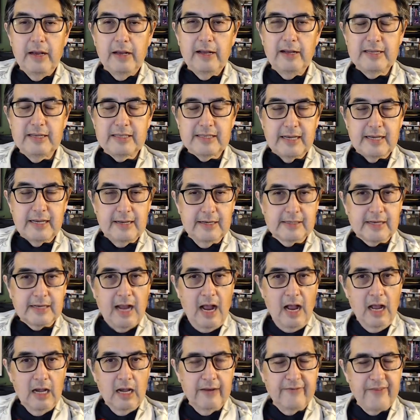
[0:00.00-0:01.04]
is is
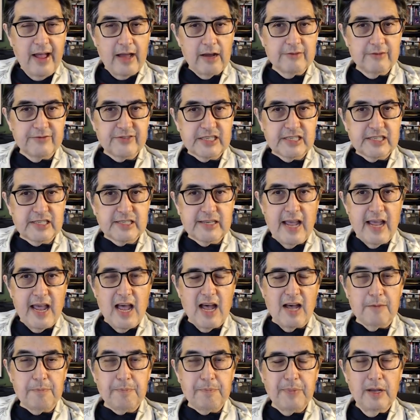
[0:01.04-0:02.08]
kind of out of
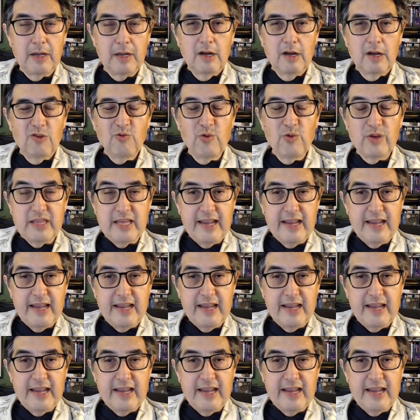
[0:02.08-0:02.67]
step with